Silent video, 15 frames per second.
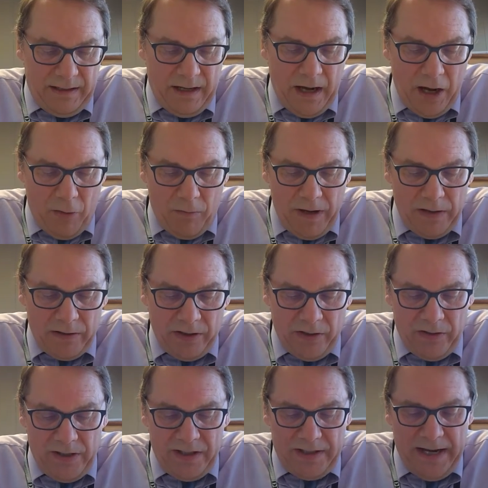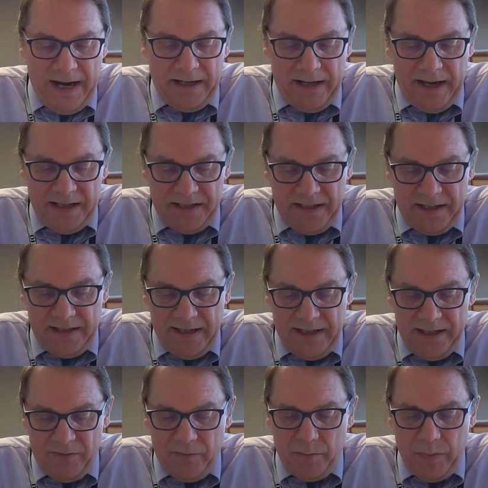how well current diagnostic
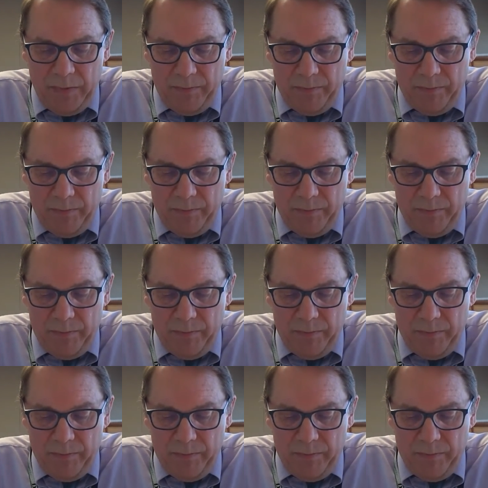tests will